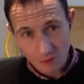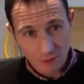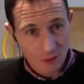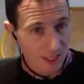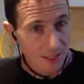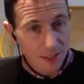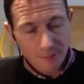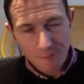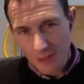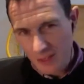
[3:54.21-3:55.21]
okay,
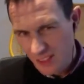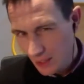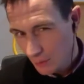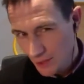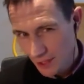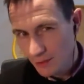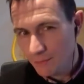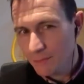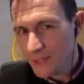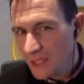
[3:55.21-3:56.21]
I think I want to go
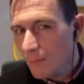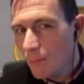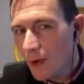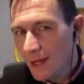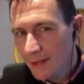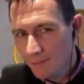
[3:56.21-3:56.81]
somewhere.